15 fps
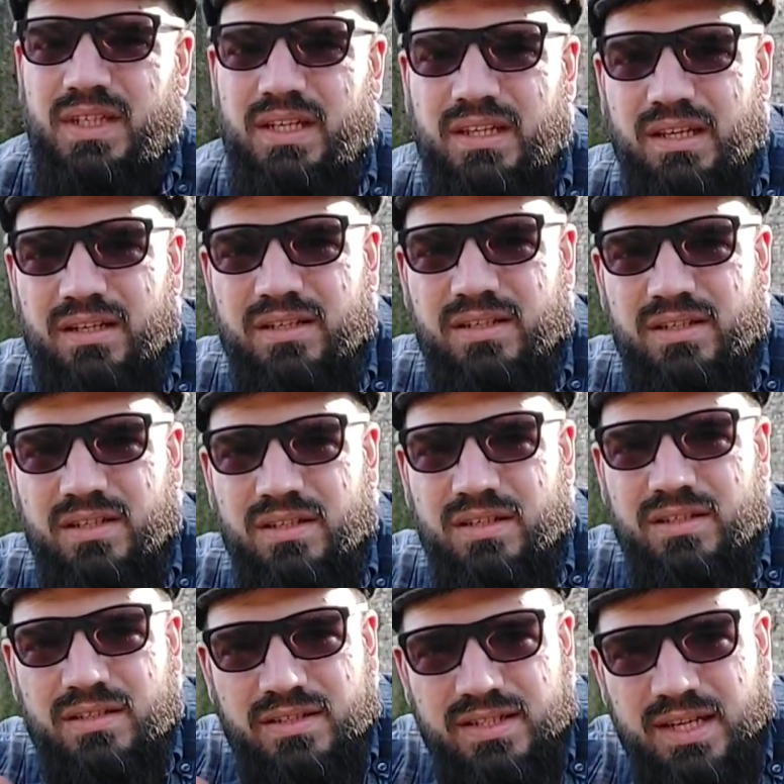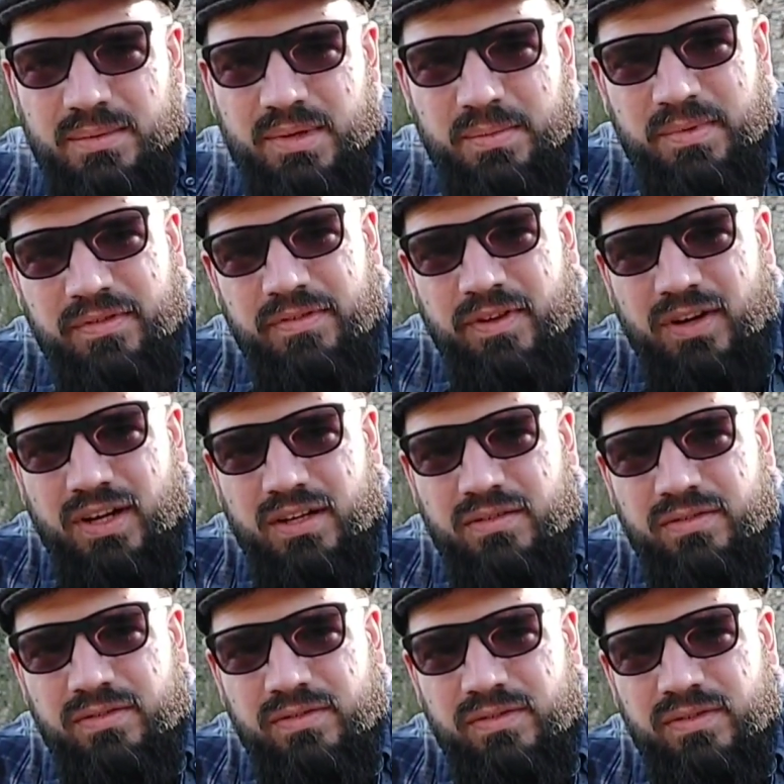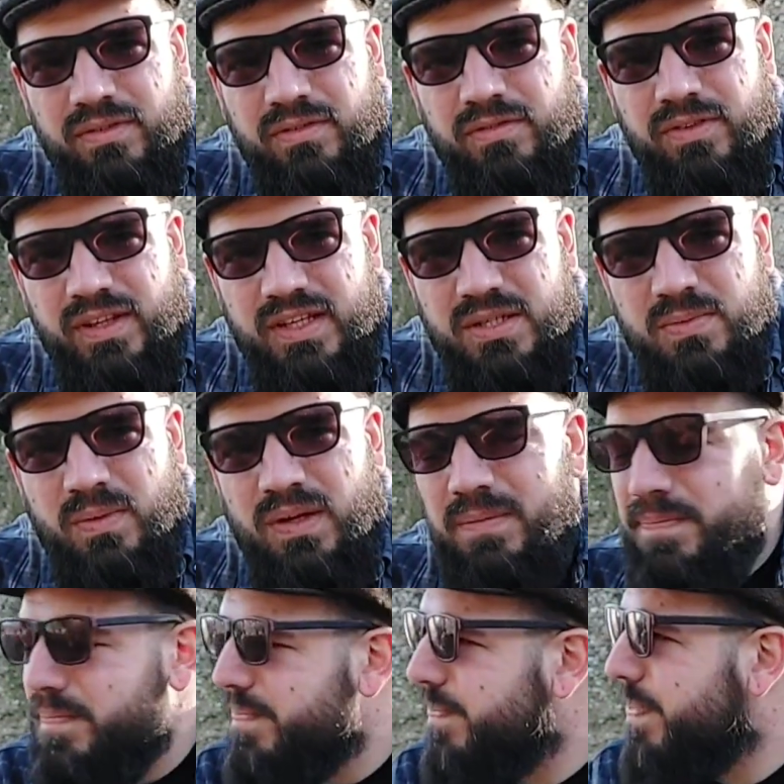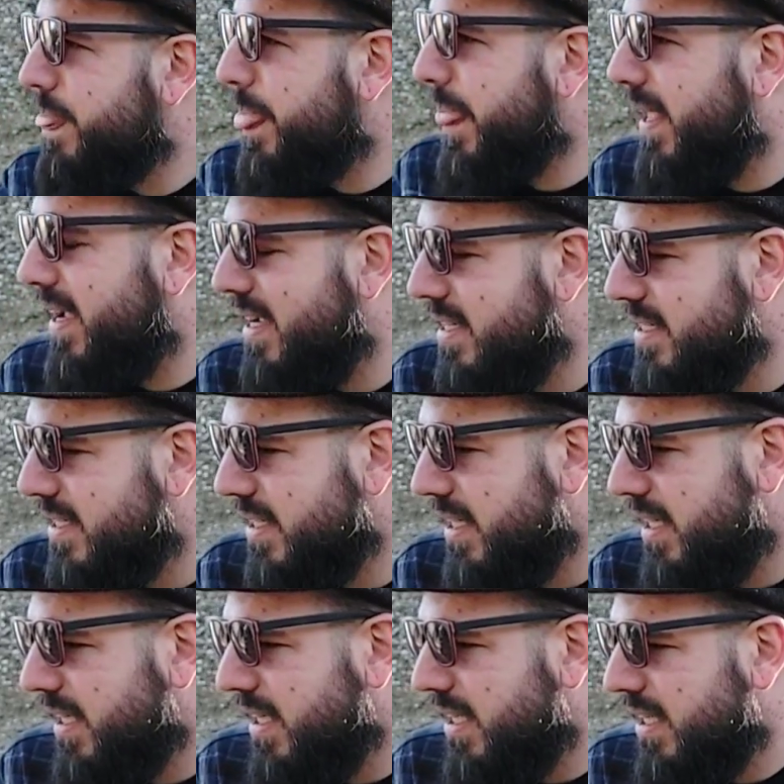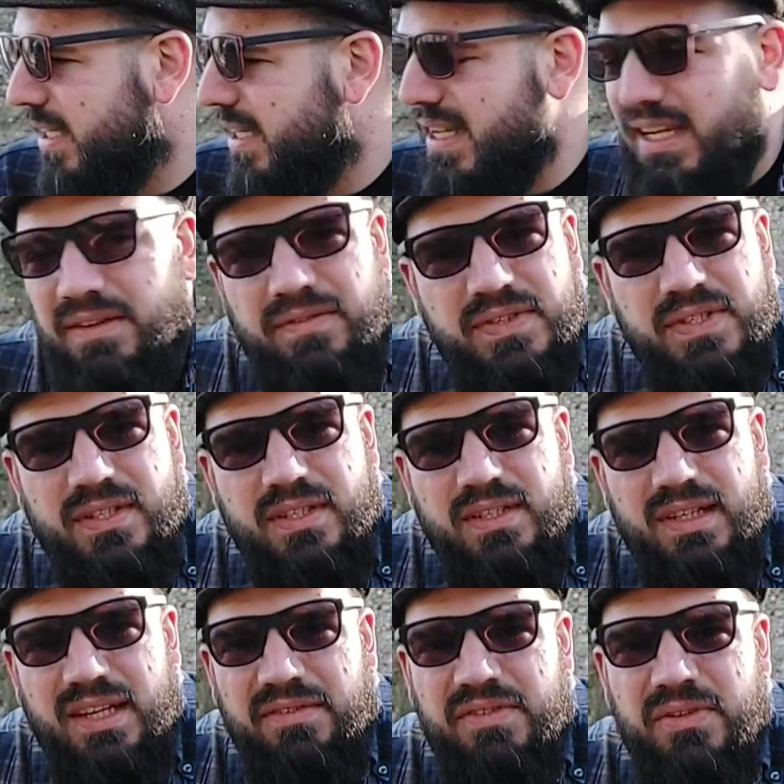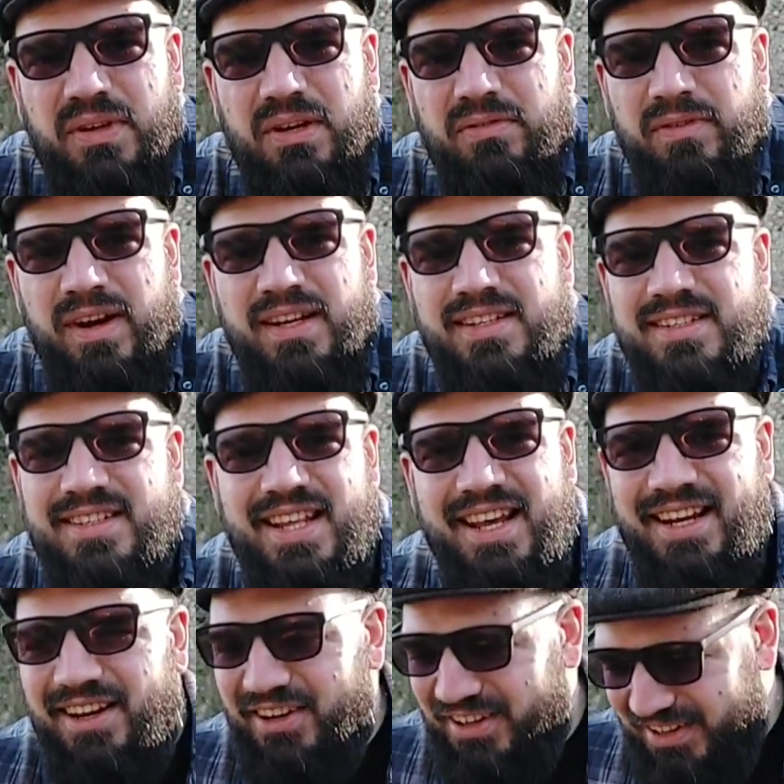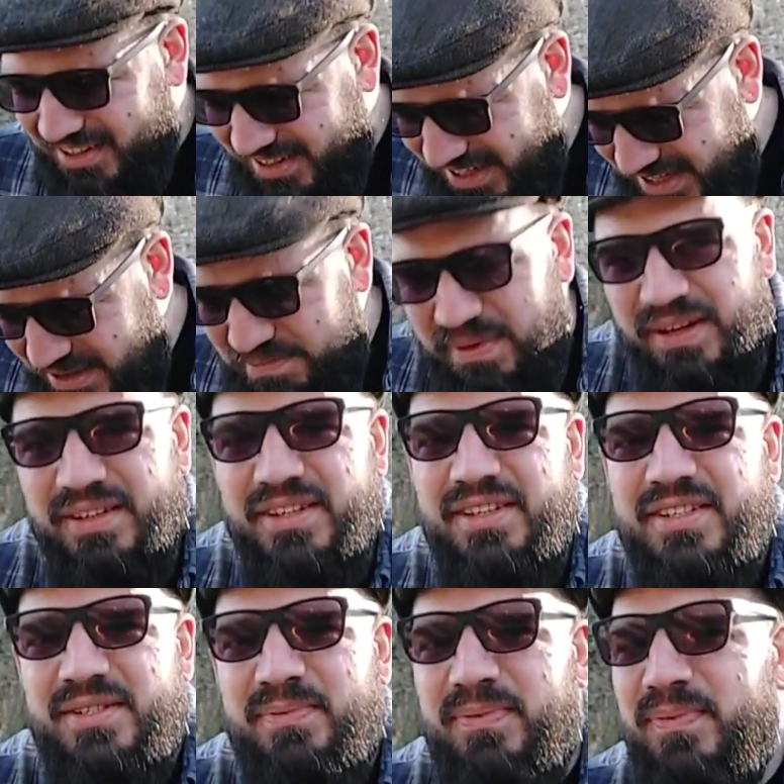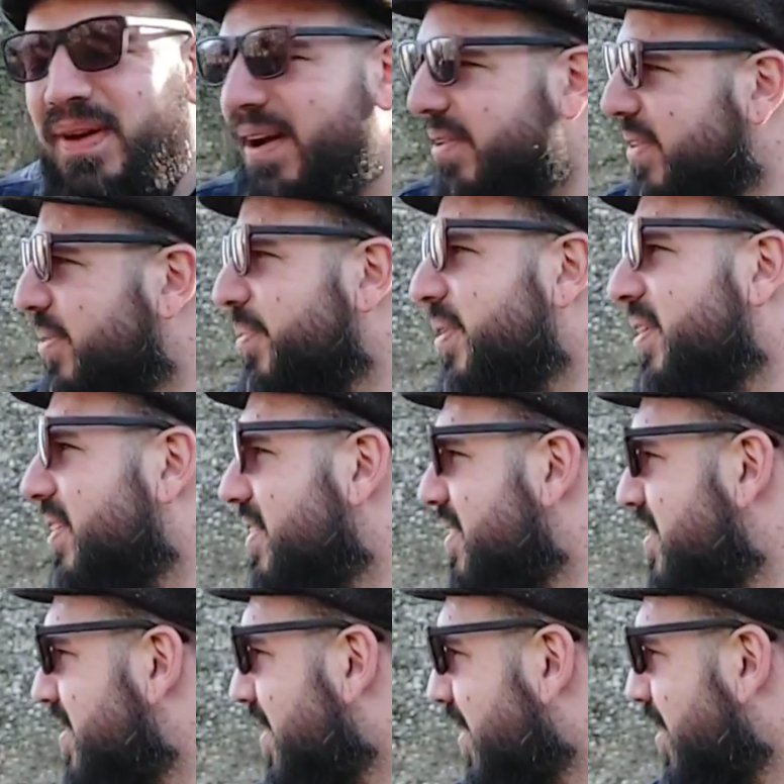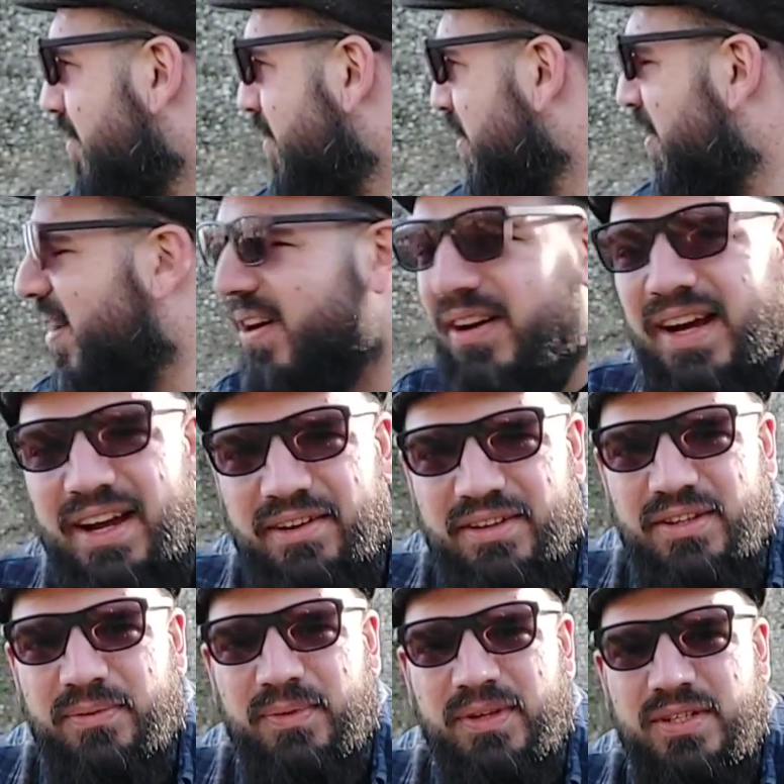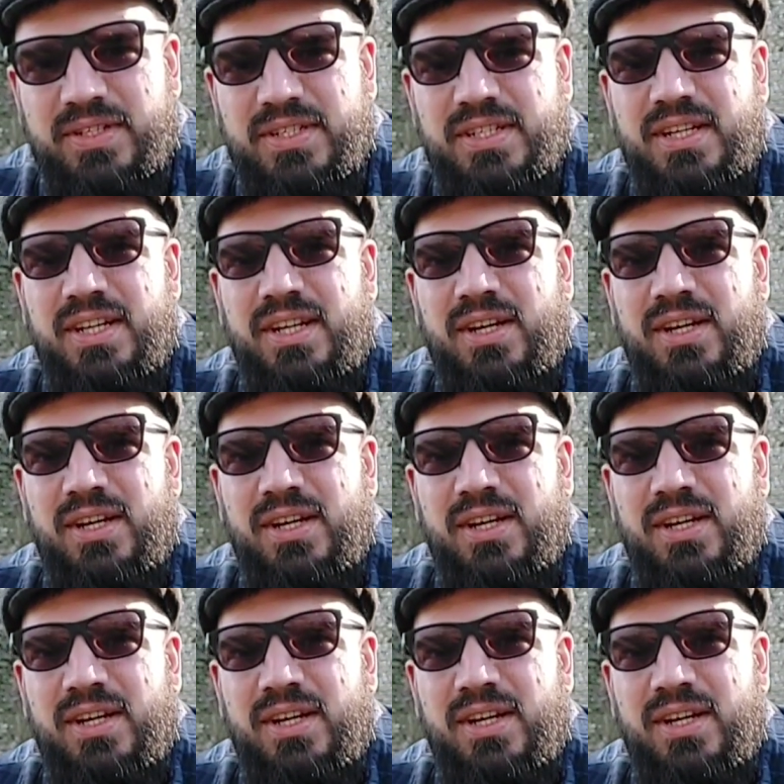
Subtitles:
And then tip number 5 for this one is leaves. Leaves are our friends. They are in abundance out in the woodland. So if you are out in the woods,